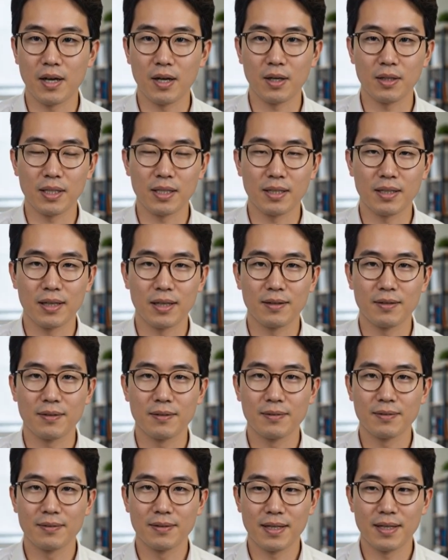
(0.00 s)
are good enough
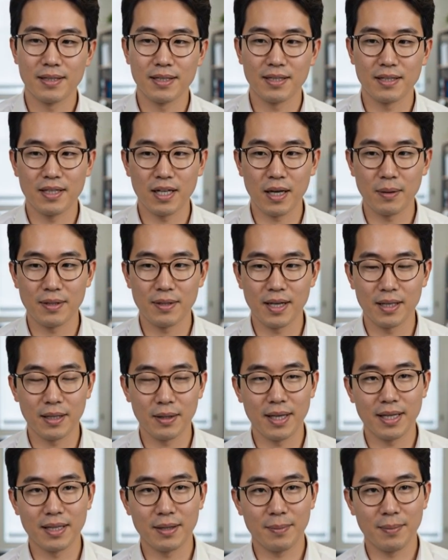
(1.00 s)
that this stops
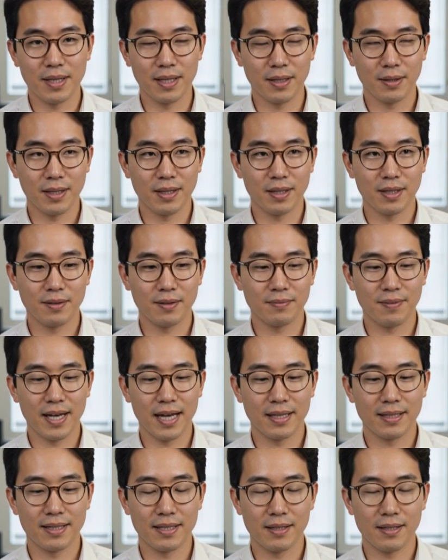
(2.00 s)
sounding like speculation
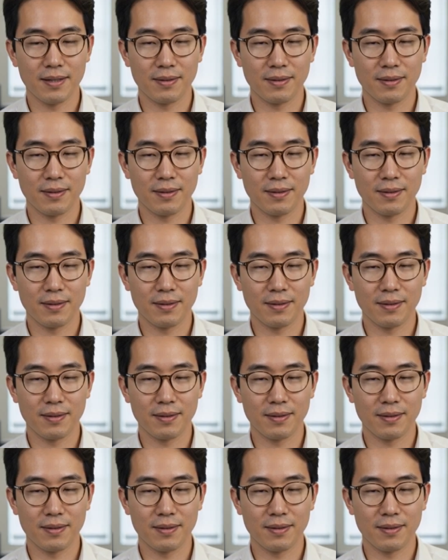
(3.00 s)
fast.